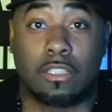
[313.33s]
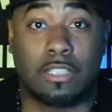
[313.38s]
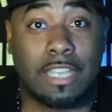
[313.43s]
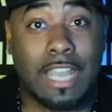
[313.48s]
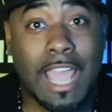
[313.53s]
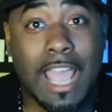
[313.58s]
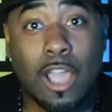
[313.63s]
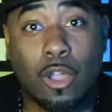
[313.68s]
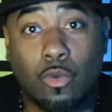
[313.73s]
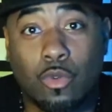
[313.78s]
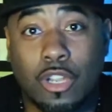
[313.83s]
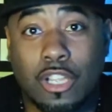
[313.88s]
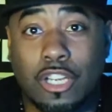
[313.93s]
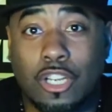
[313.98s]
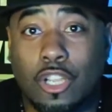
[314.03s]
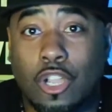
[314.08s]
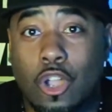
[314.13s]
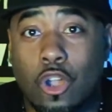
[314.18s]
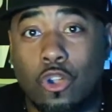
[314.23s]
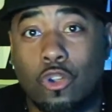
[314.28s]
Now we're
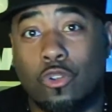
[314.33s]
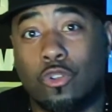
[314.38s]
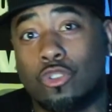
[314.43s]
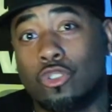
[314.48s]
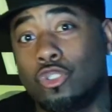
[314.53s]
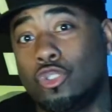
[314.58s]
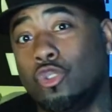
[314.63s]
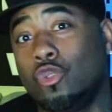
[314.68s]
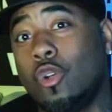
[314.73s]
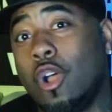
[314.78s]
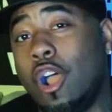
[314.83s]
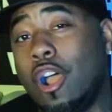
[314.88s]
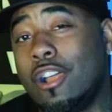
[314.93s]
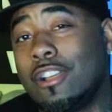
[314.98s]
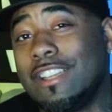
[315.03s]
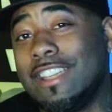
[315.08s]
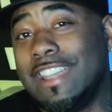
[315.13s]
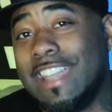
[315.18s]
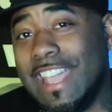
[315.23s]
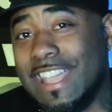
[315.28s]
going to go to
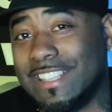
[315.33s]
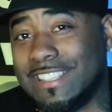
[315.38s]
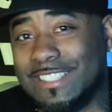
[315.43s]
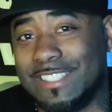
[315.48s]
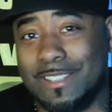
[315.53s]
our next